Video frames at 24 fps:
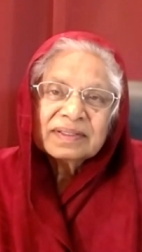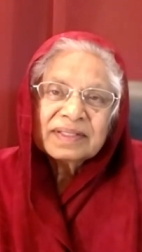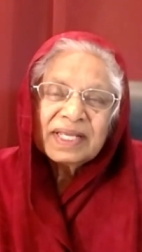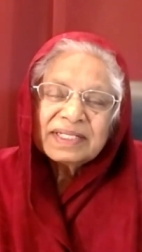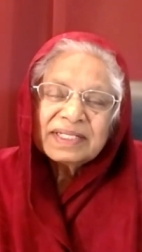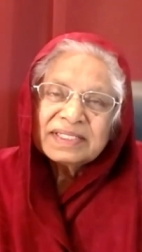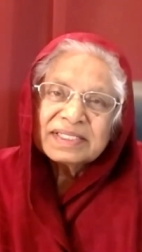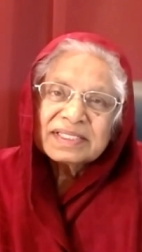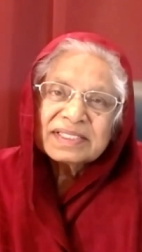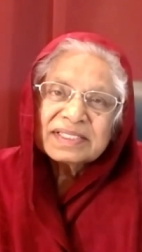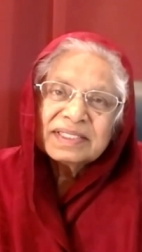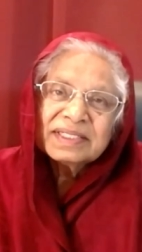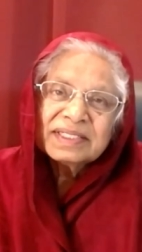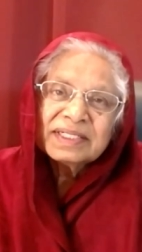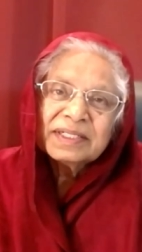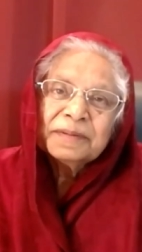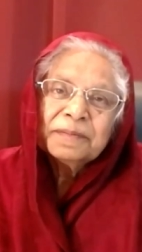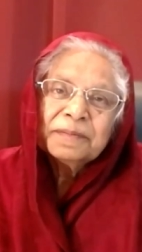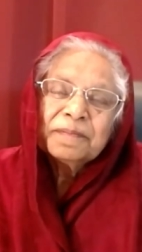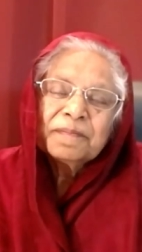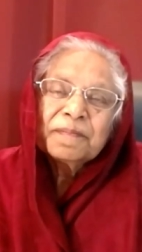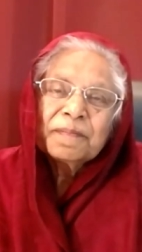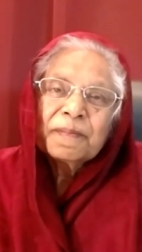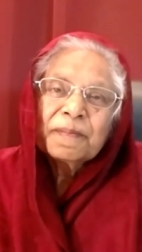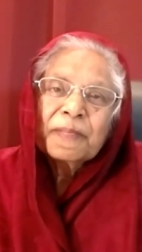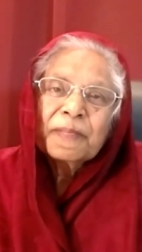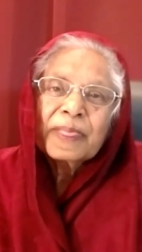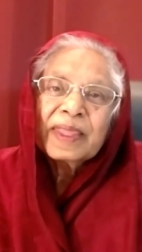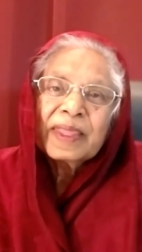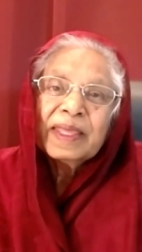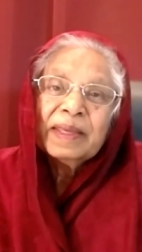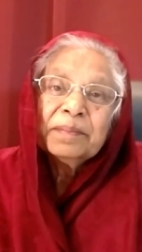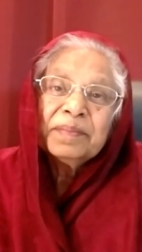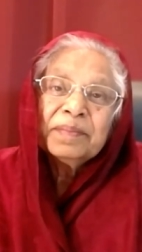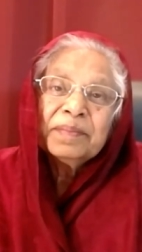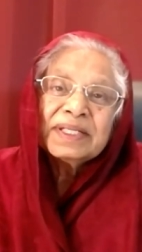That is the
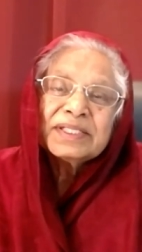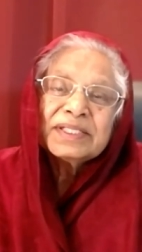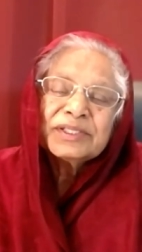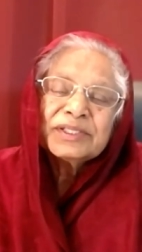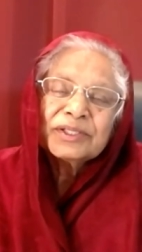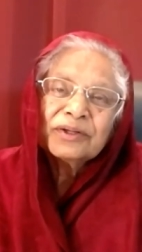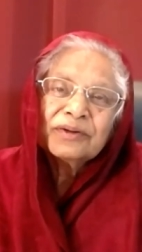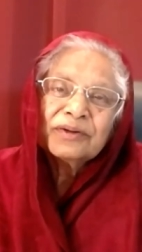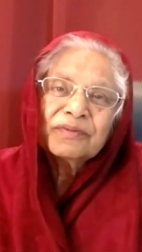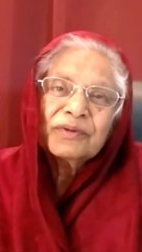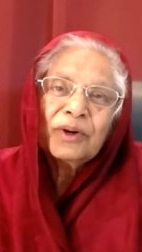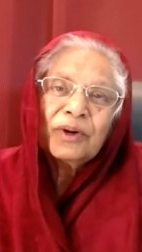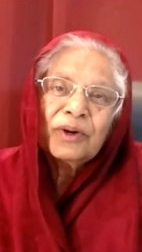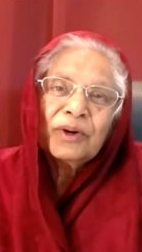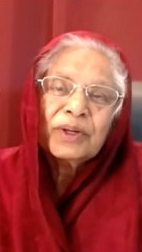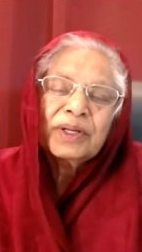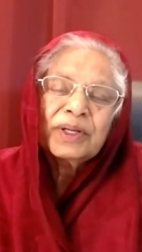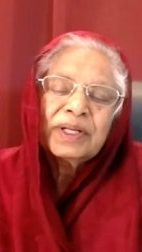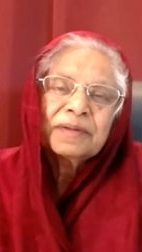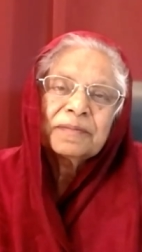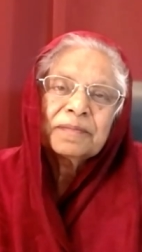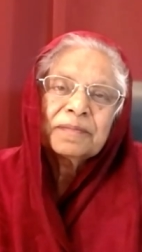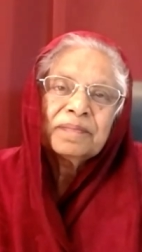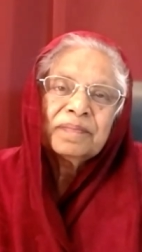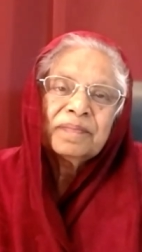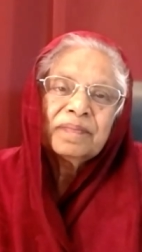image of God.